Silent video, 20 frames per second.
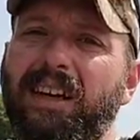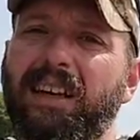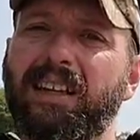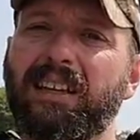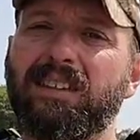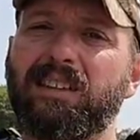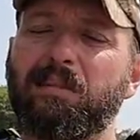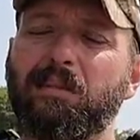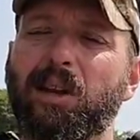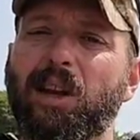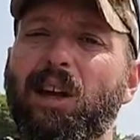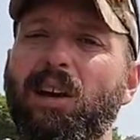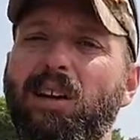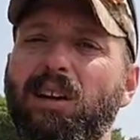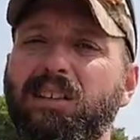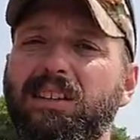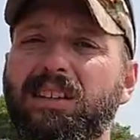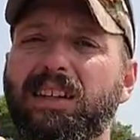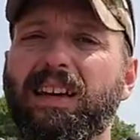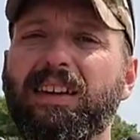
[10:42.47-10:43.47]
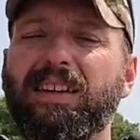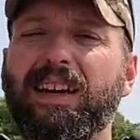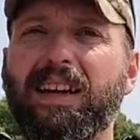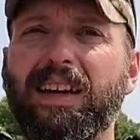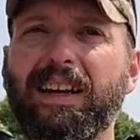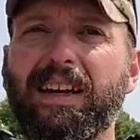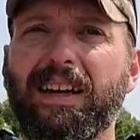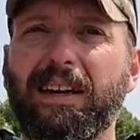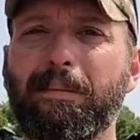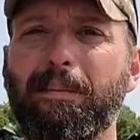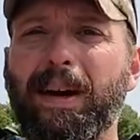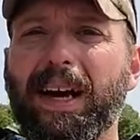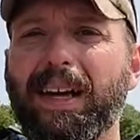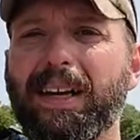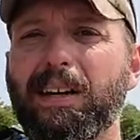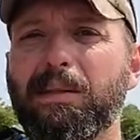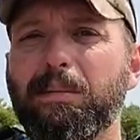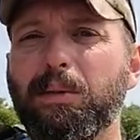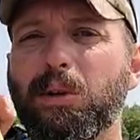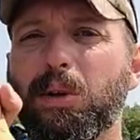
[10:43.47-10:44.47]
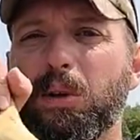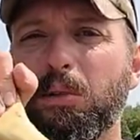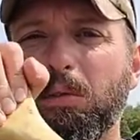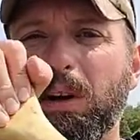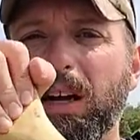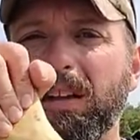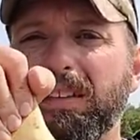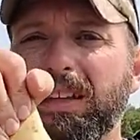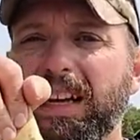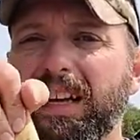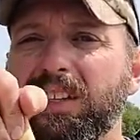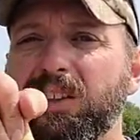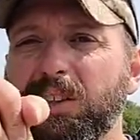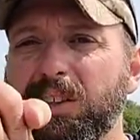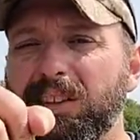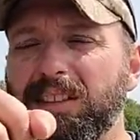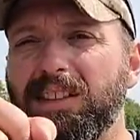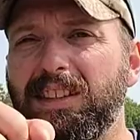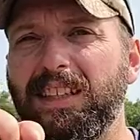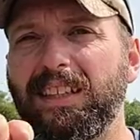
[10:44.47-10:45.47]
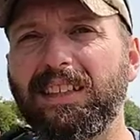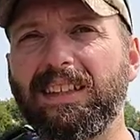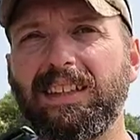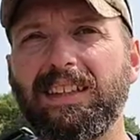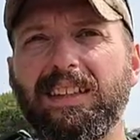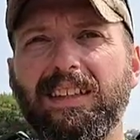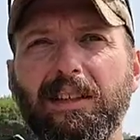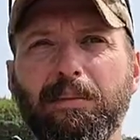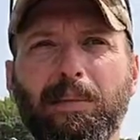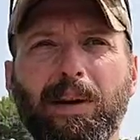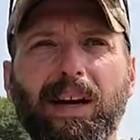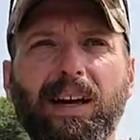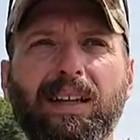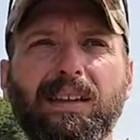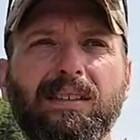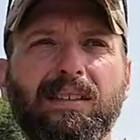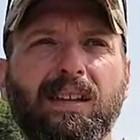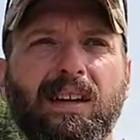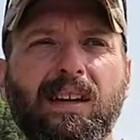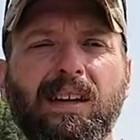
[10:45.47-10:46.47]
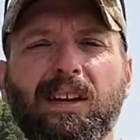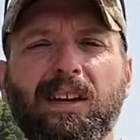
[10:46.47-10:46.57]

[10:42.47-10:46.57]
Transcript: I'd hit some logs that I kind of got to back up and go around that I couldn't see in the lily pads.